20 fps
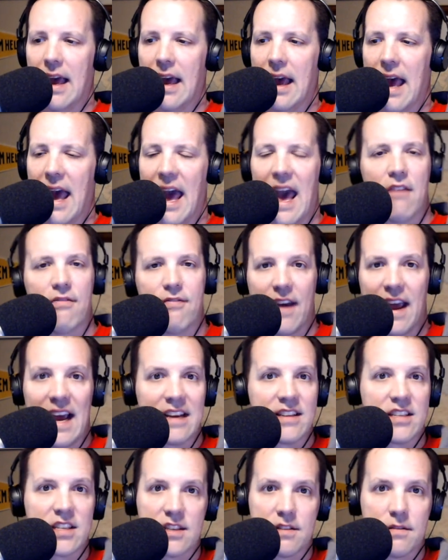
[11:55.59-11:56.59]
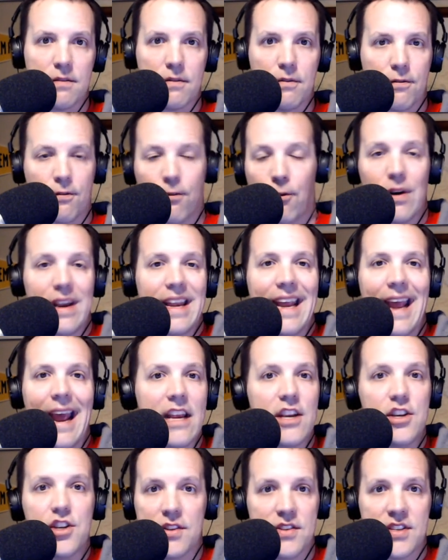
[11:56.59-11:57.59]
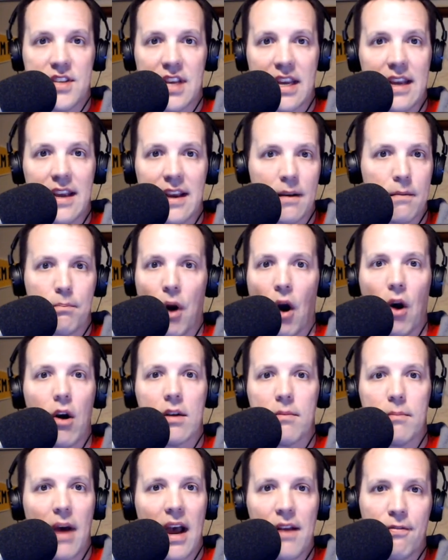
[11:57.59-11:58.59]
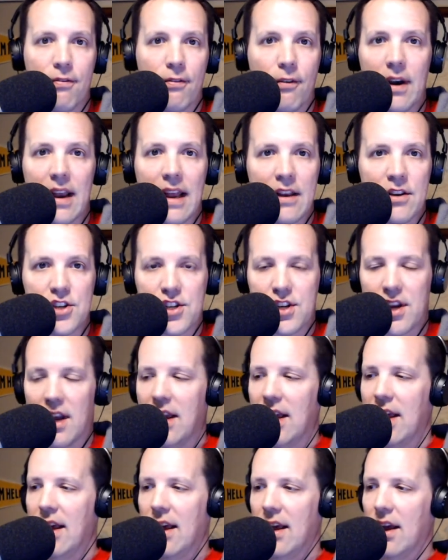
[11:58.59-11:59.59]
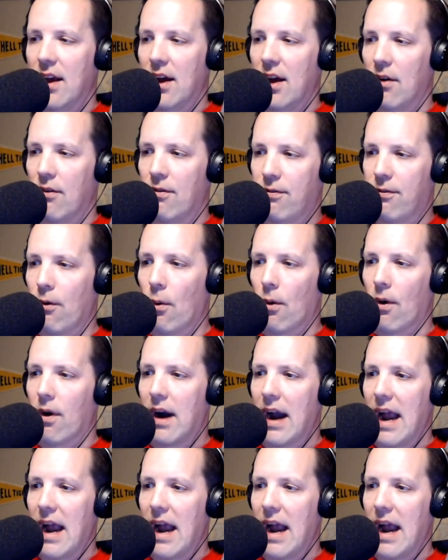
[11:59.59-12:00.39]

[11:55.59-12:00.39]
half-assed free agency, pardon my French, for